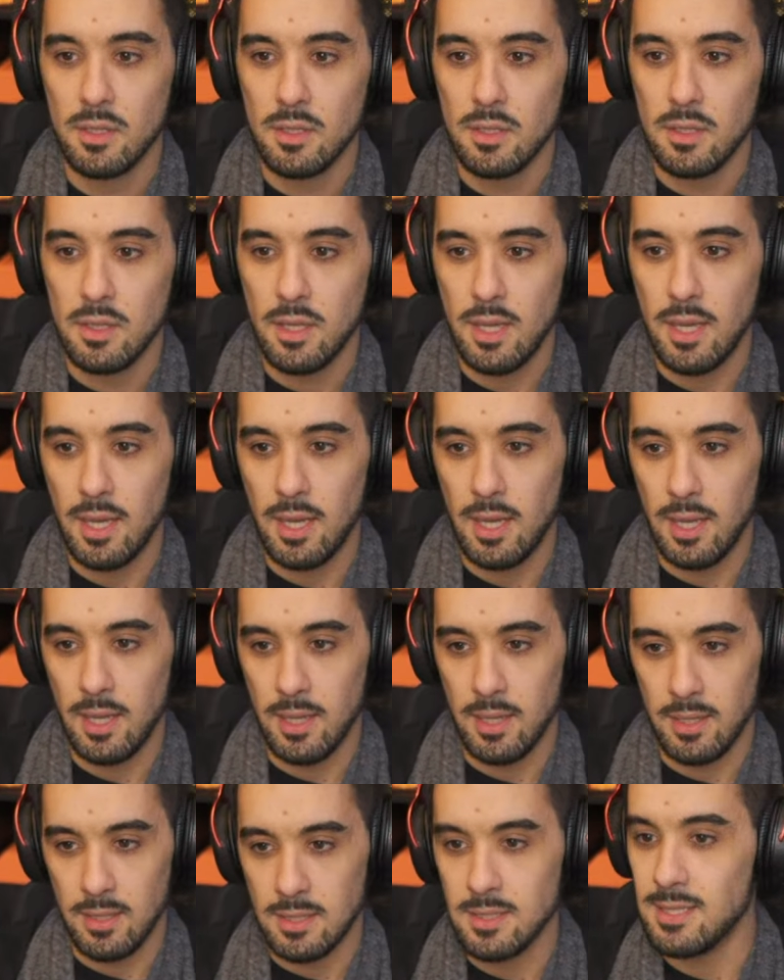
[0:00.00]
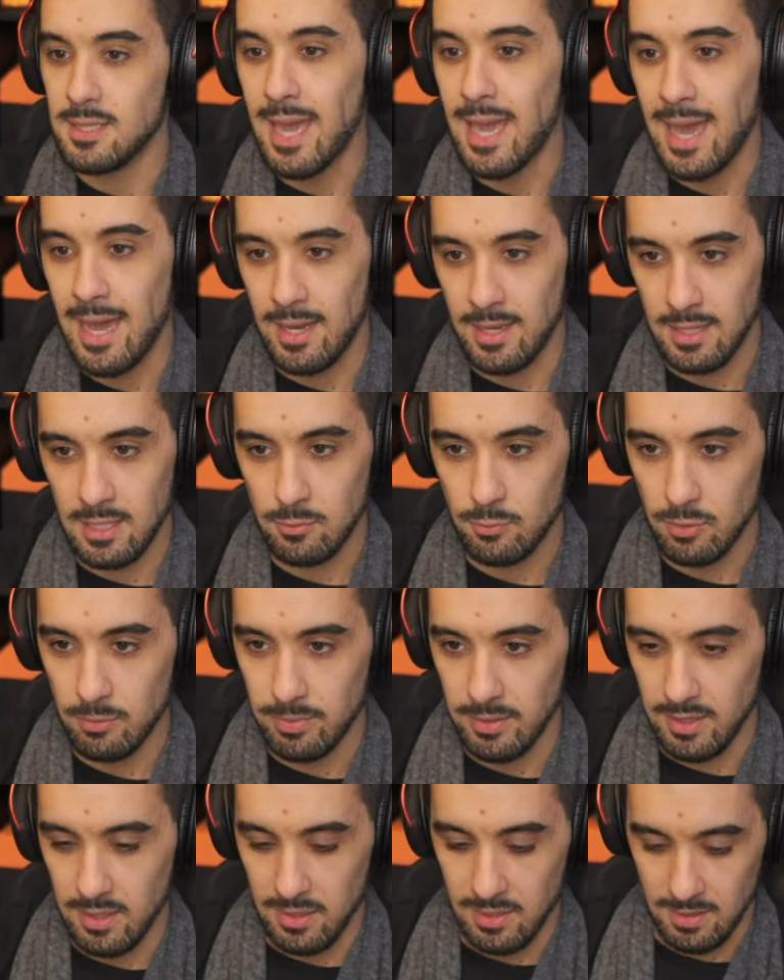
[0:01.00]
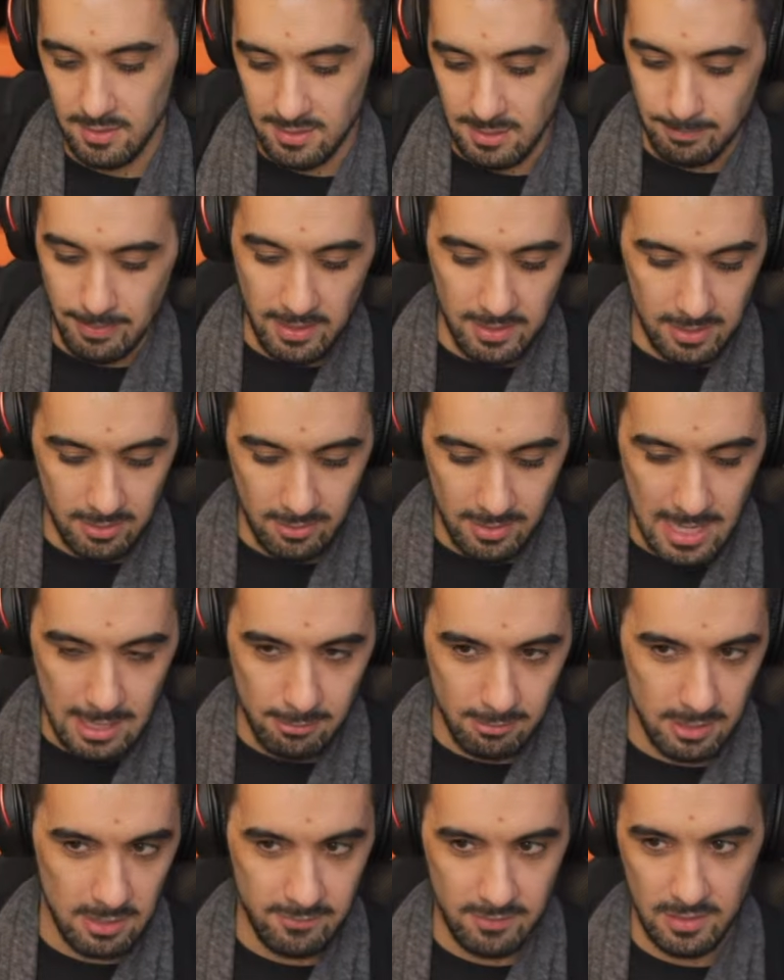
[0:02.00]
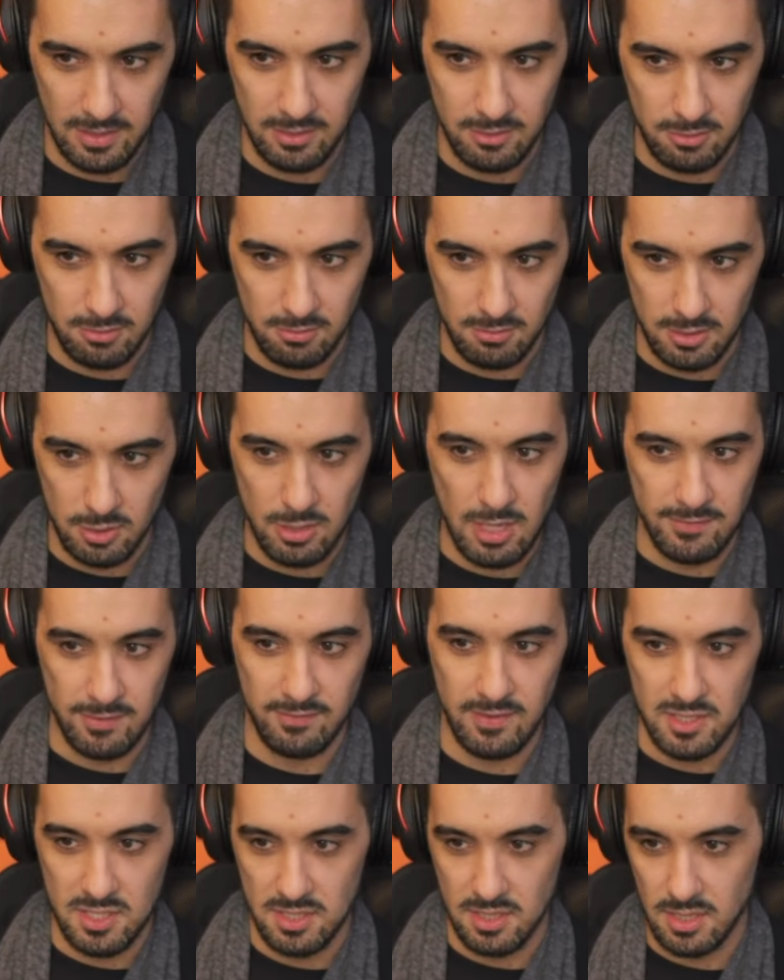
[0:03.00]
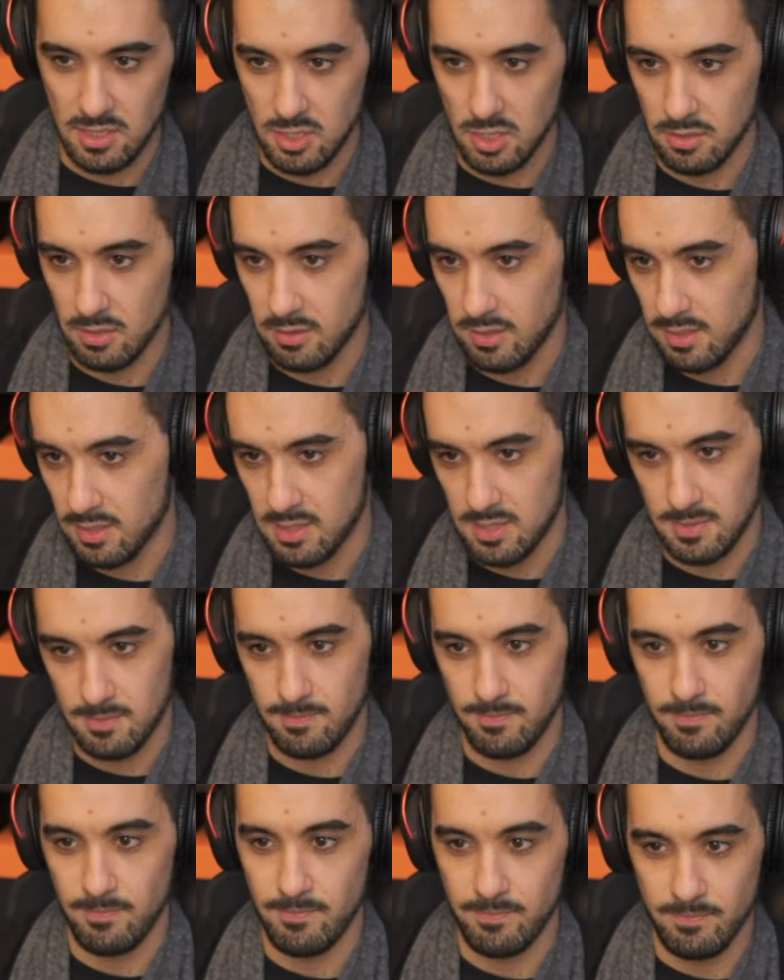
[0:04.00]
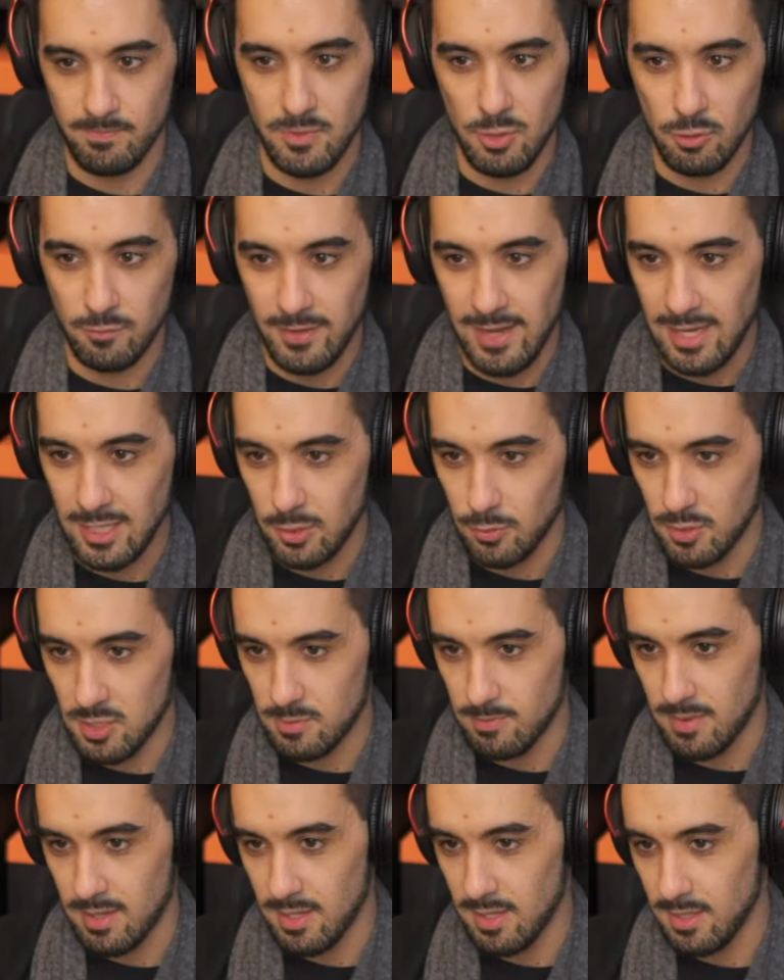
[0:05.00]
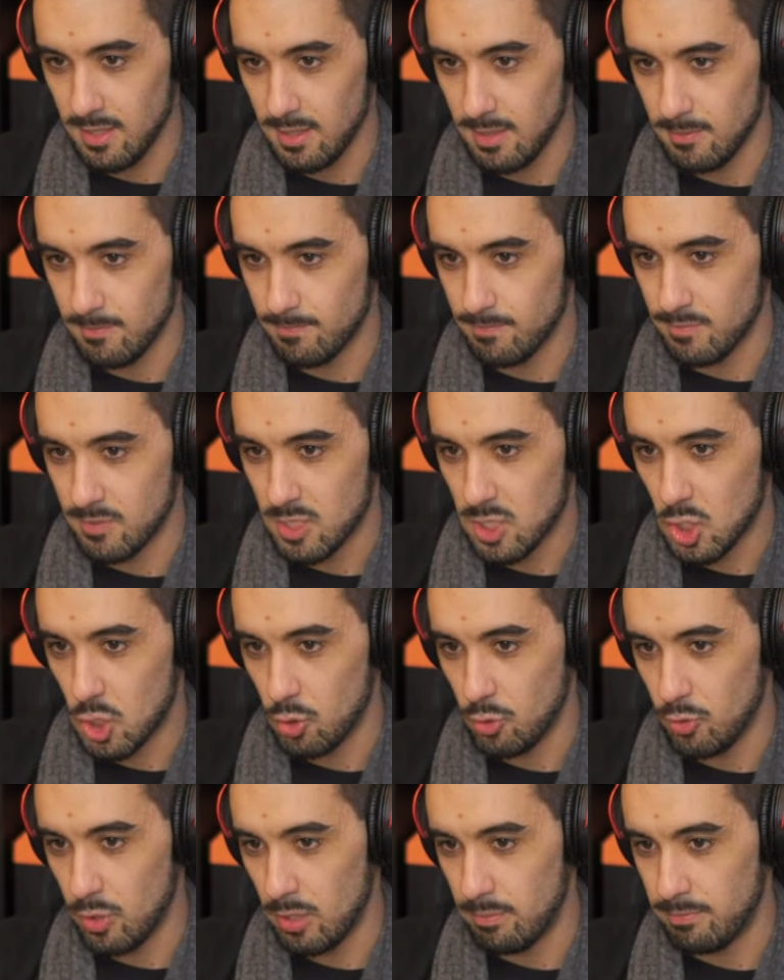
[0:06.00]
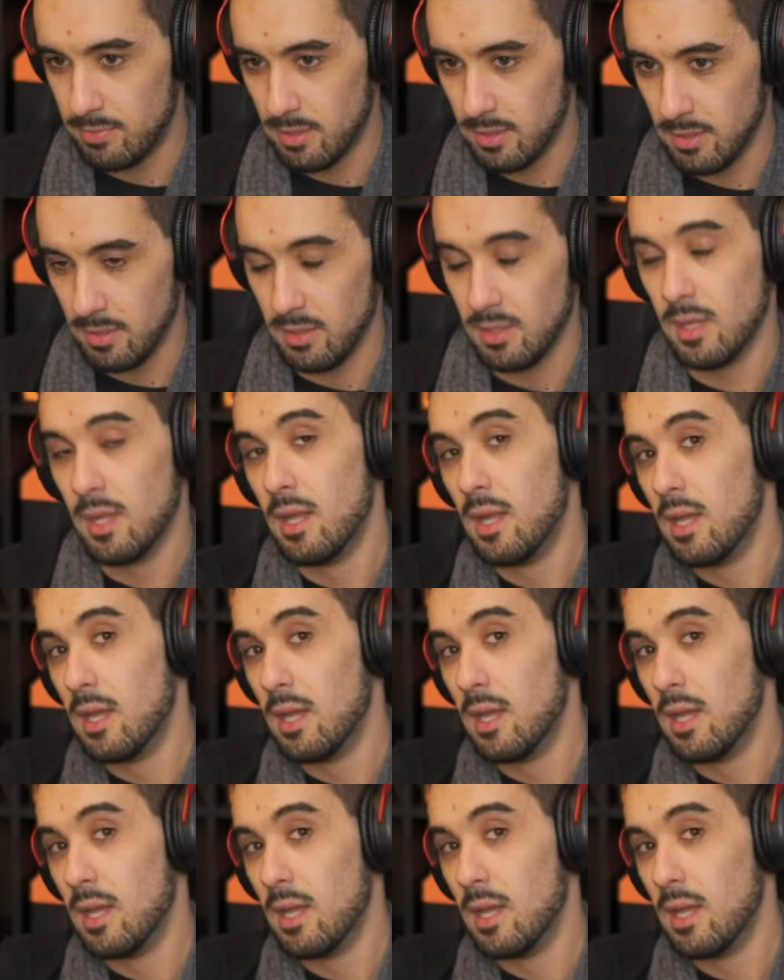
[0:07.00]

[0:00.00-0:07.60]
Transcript: it will be, depending on how heavily you have invested in certain things, your factories may screw up a little.